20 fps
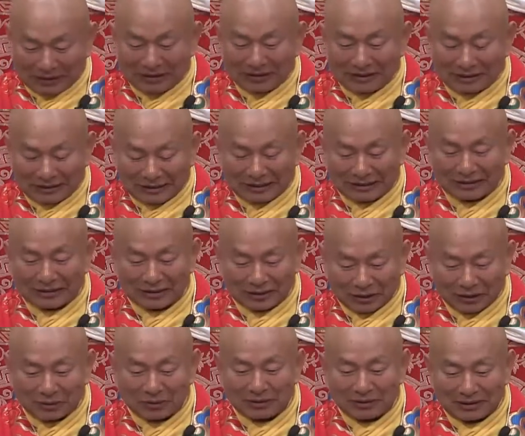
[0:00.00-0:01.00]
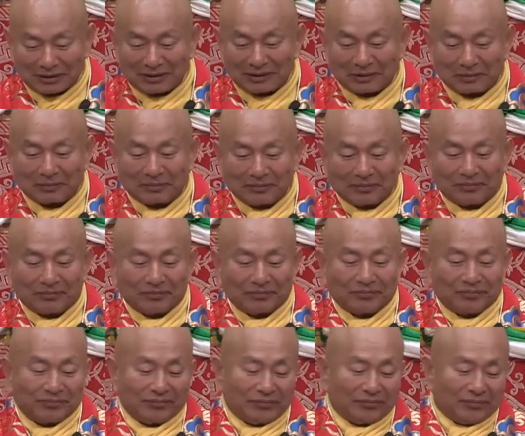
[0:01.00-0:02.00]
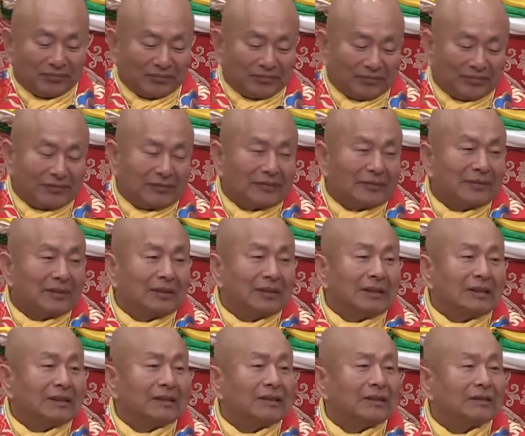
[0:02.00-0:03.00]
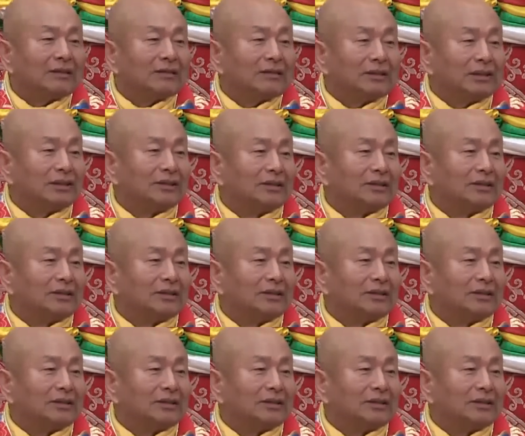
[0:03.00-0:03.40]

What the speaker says: she, of course, recognized the fathers